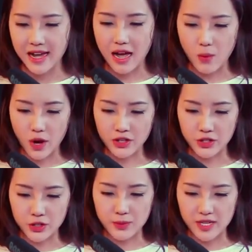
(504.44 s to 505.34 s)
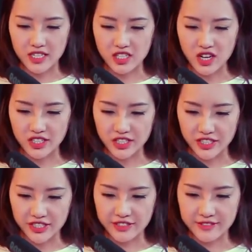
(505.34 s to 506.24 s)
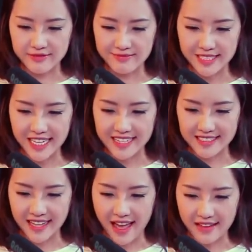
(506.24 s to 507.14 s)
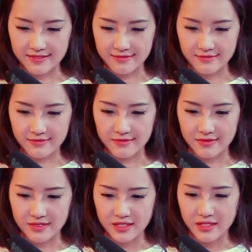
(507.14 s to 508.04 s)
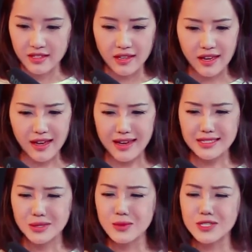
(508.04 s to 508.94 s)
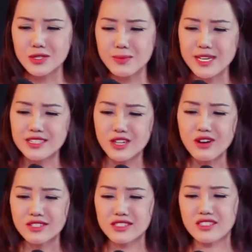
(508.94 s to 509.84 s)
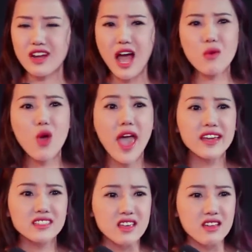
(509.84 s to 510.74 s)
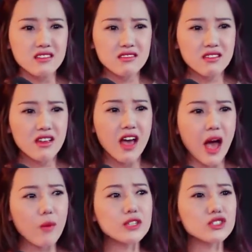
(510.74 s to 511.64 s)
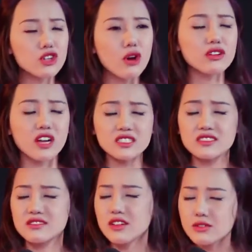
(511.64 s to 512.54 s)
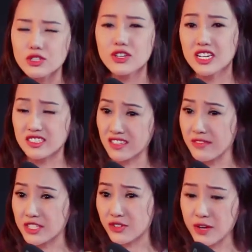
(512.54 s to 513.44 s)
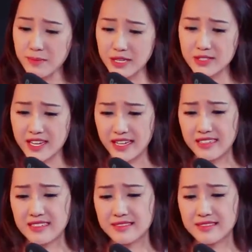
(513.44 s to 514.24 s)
"I want you to be a doctor," Dad said. "I don't want to be a doctor. I will hate it. I want to go to the conservatory of music."